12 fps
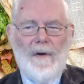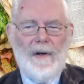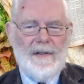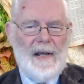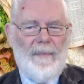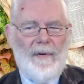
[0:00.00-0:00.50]

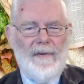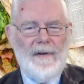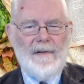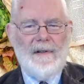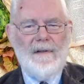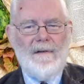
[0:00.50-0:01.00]
For example,
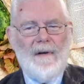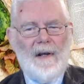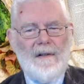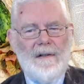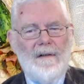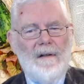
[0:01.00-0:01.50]
there's
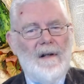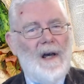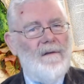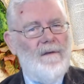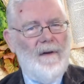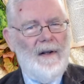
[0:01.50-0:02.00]
instruction to
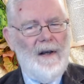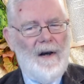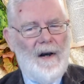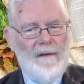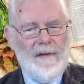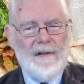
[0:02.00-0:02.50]
not fully
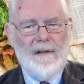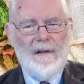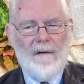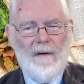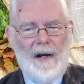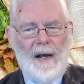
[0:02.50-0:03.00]
harvest
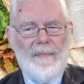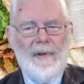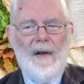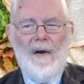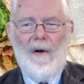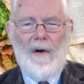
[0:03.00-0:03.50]
their
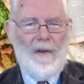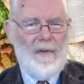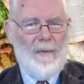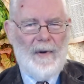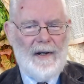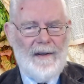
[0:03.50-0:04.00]
crop
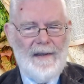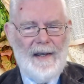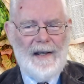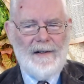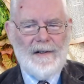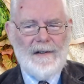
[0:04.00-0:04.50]
all the way to
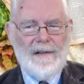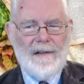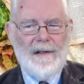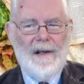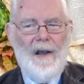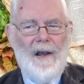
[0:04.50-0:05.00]
the
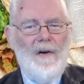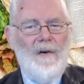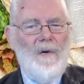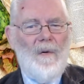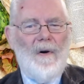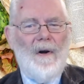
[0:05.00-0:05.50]
edges
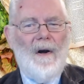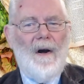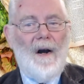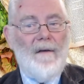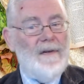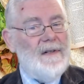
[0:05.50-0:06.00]
nor
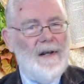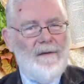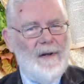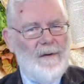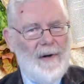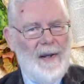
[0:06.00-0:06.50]
harvest
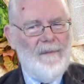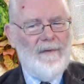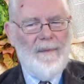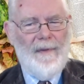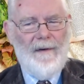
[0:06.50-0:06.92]
every grape